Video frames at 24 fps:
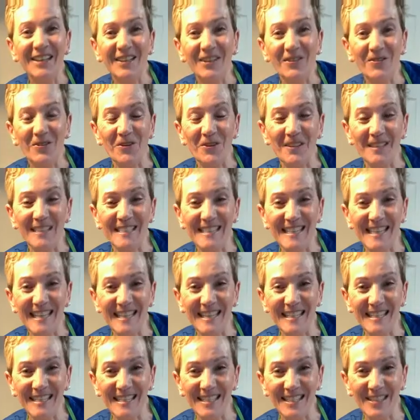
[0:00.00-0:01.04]
Look forward to
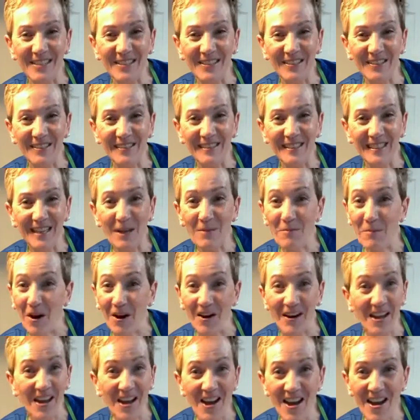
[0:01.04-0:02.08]
seeing you soon.
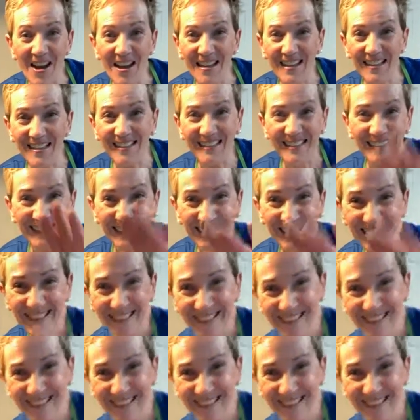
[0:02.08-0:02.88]
Party on!